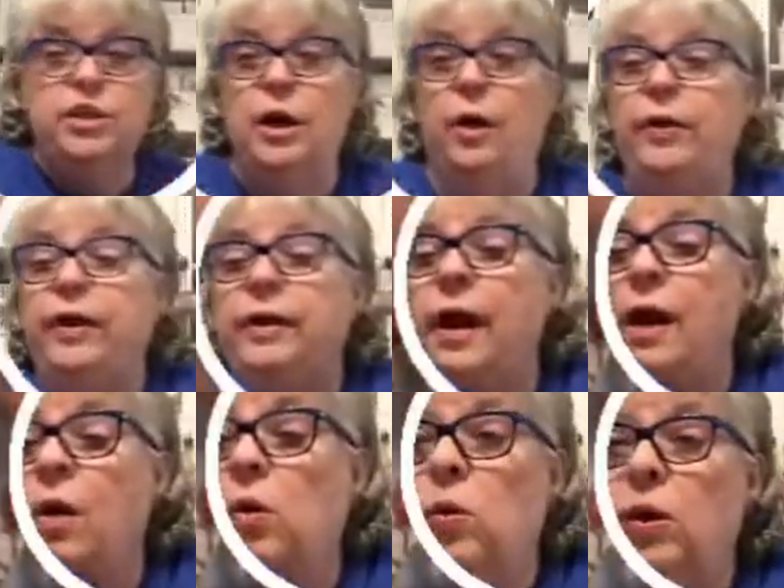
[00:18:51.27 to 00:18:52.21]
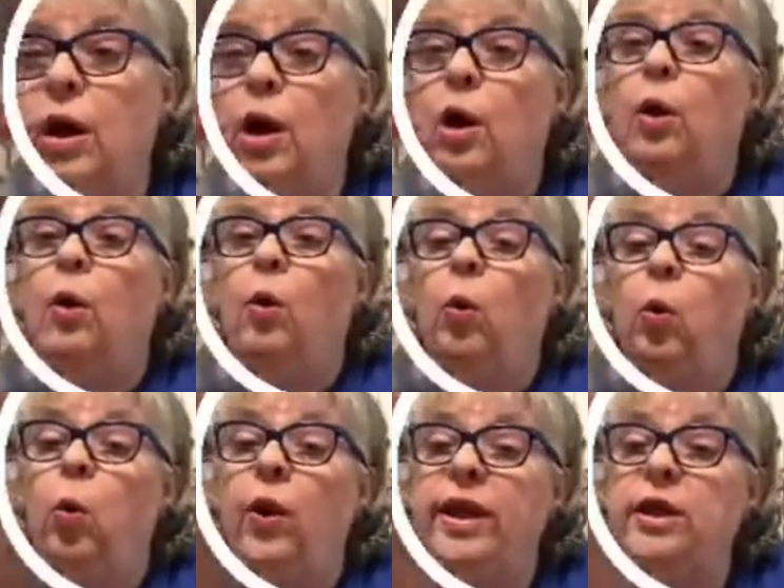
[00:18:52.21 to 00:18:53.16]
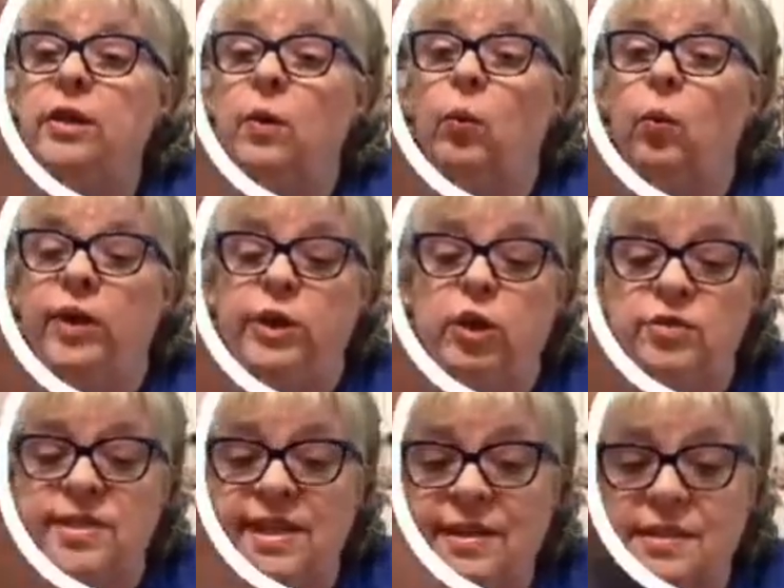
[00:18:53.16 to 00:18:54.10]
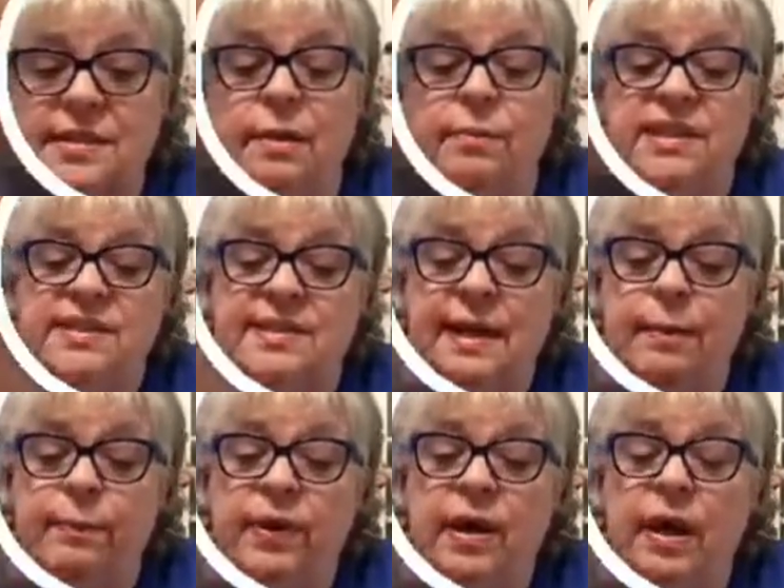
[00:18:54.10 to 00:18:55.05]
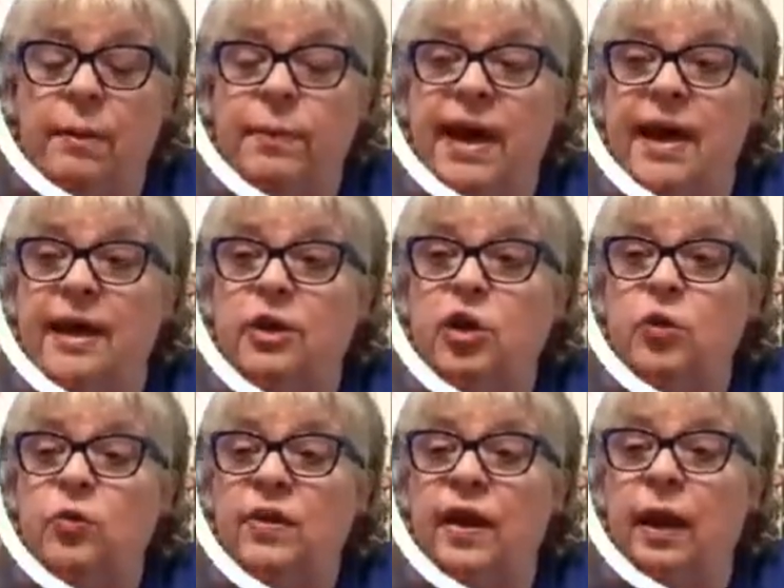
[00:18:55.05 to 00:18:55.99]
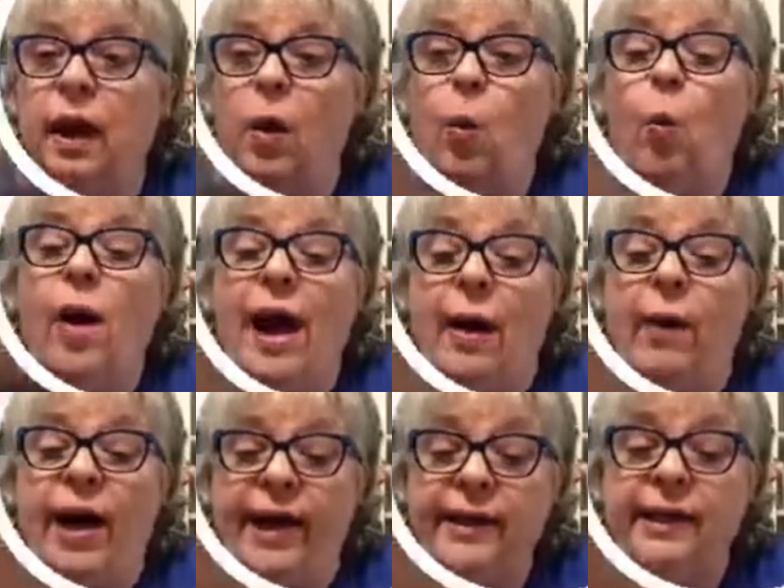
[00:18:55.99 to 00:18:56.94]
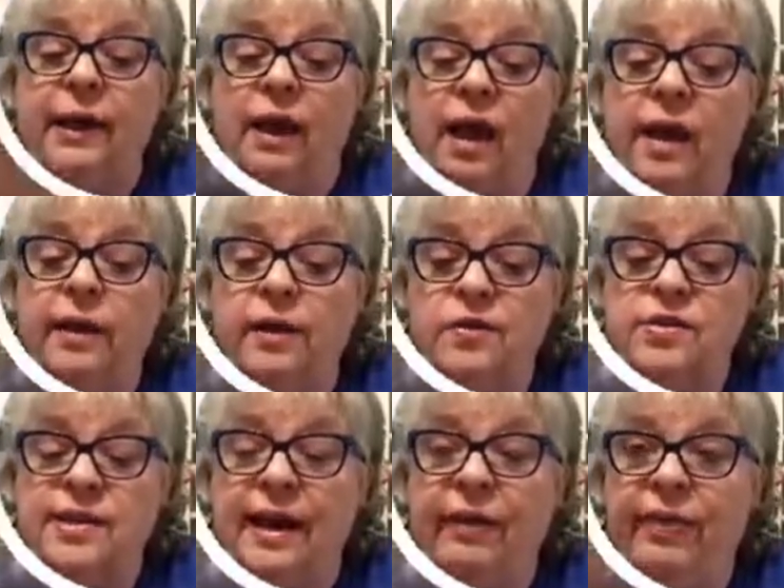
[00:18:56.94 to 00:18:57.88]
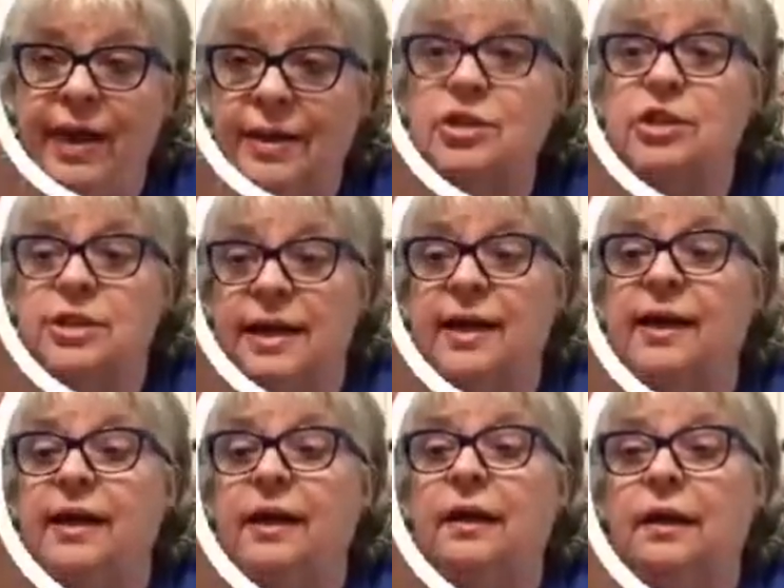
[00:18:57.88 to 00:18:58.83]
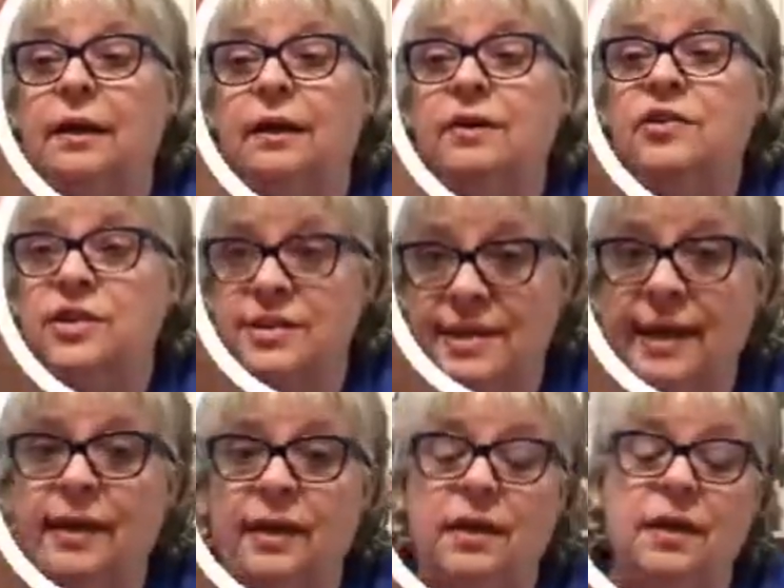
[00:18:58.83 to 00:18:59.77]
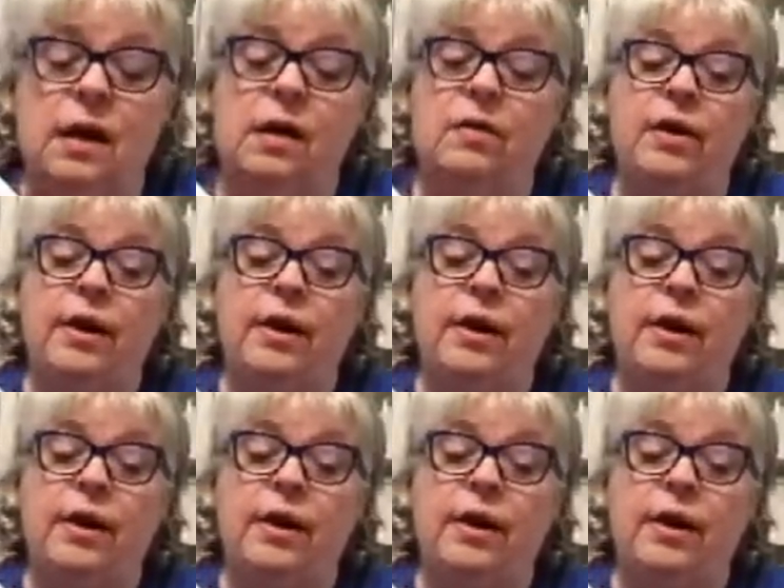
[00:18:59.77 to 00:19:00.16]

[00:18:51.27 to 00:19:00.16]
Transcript: y'all to know when you see something at Stampin' Up! And you think, wow, I can get a lot of use out of that, just get it. Just get it, y'all.